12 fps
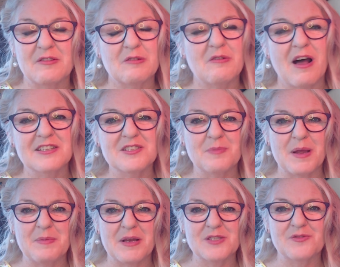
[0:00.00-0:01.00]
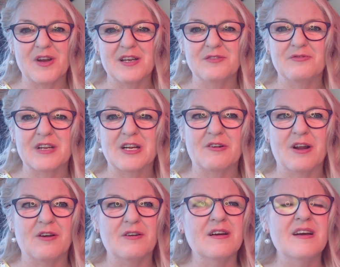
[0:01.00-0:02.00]
the loss of my best friend, to figure
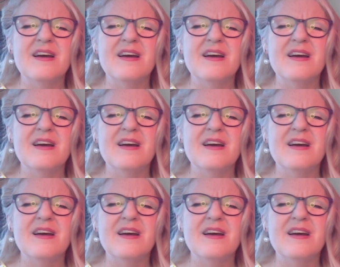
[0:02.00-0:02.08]
out,